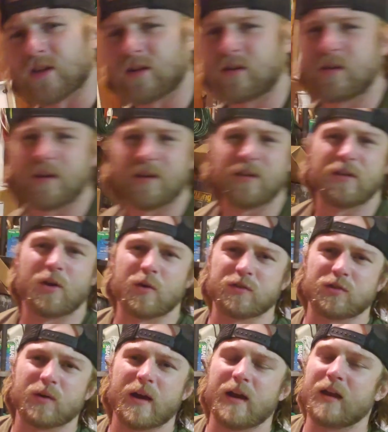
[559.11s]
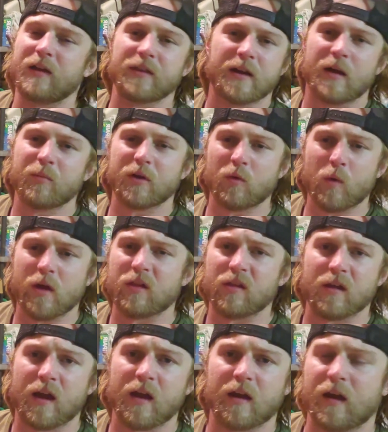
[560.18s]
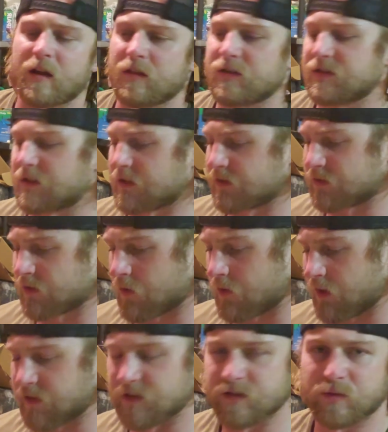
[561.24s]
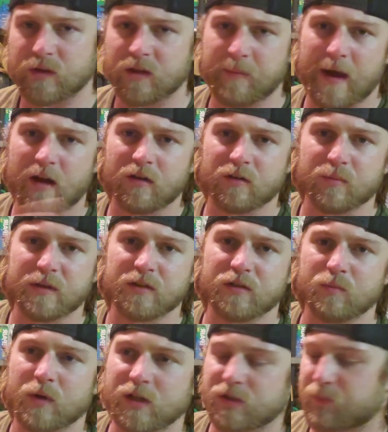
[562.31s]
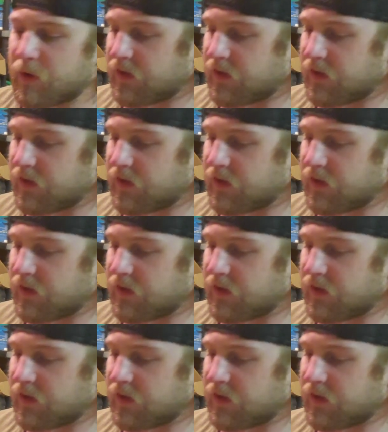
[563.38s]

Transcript: They, you know, it's gray, and then I'm gonna weather the heck out of this thing, so it doesn't really matter to me too much.